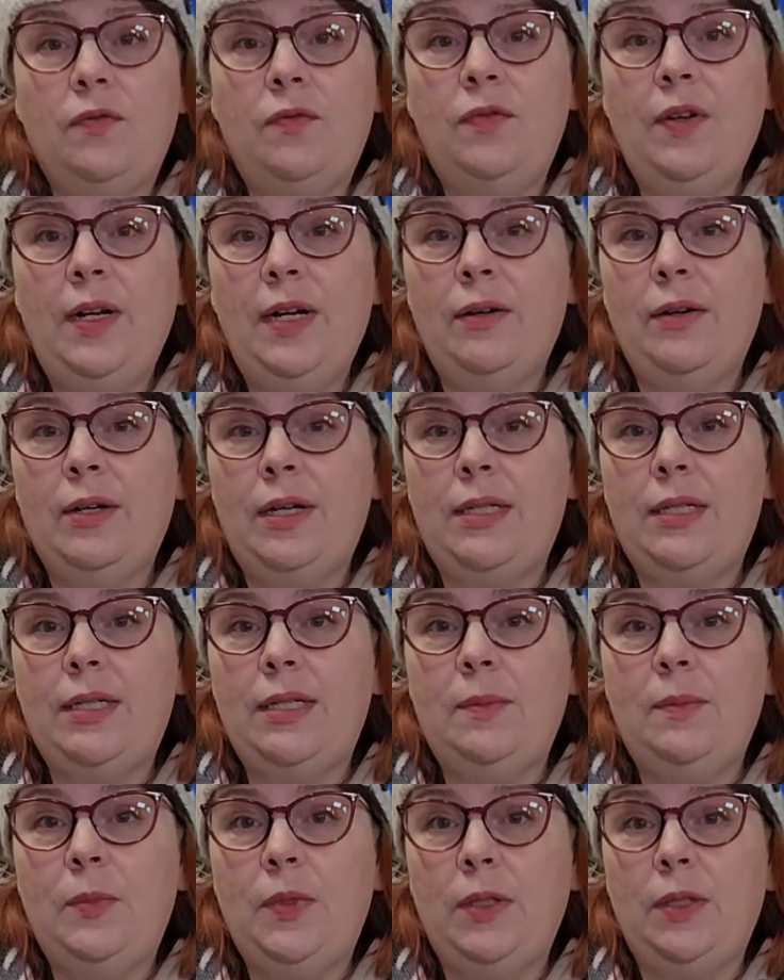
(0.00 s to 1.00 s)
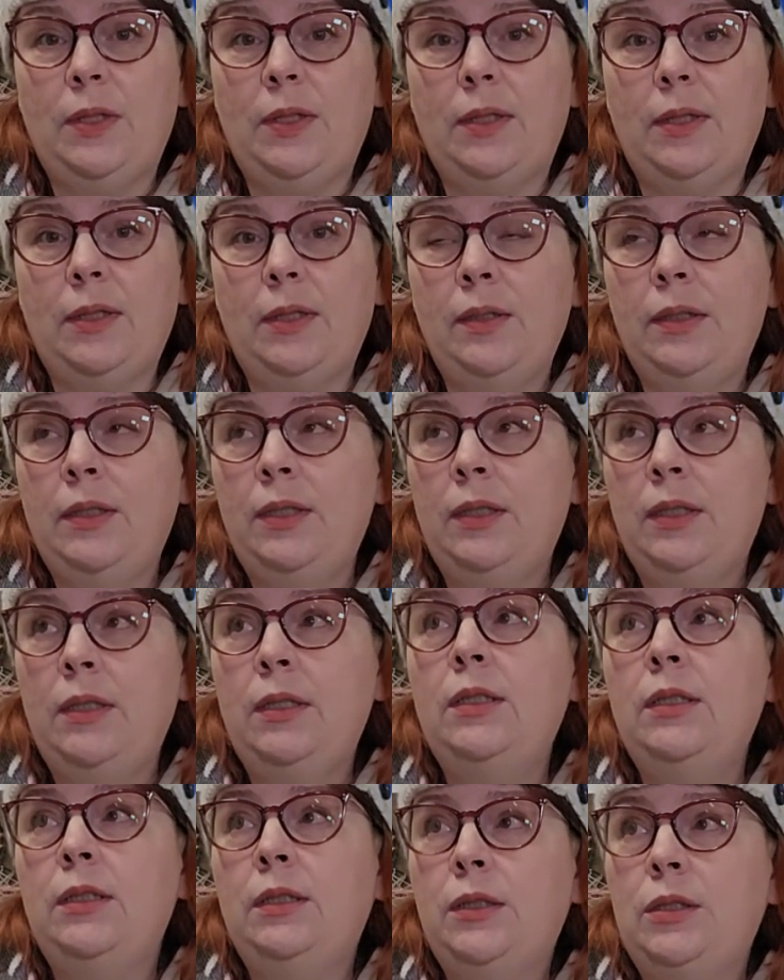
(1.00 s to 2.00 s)
very similar
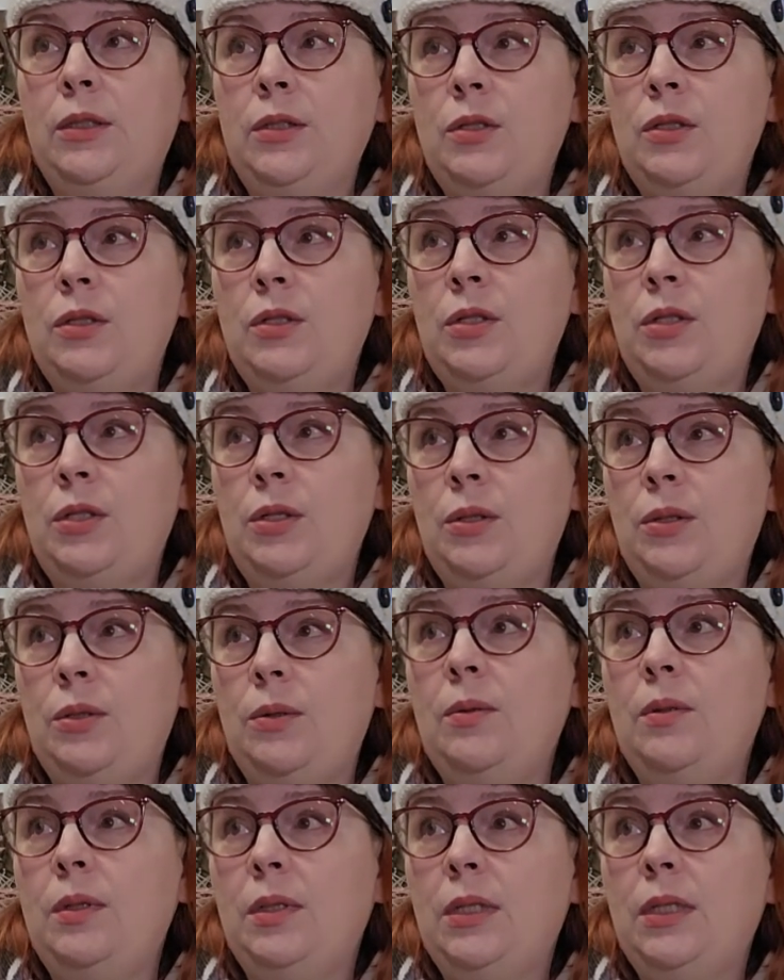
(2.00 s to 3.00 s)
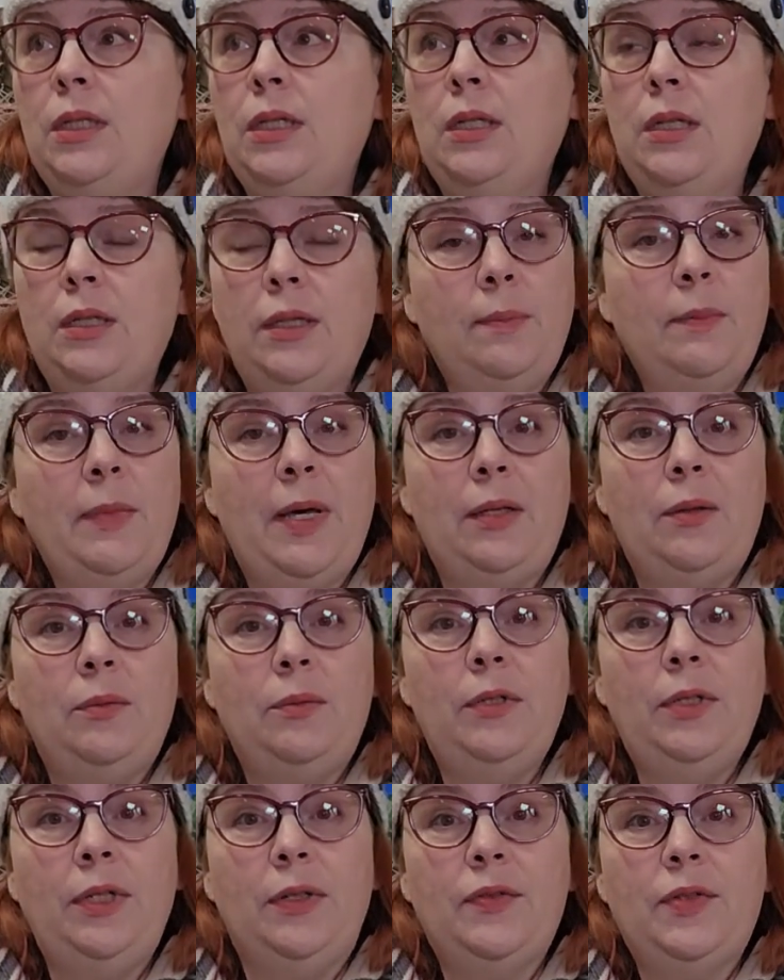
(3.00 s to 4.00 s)
to the metal
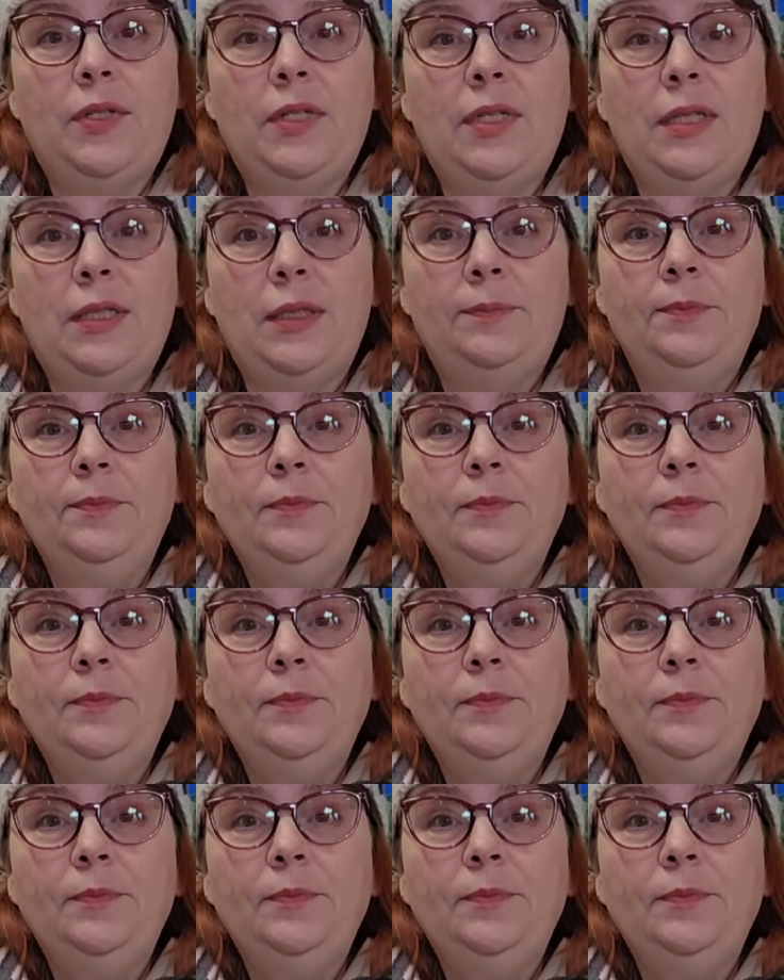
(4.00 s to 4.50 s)
roofs.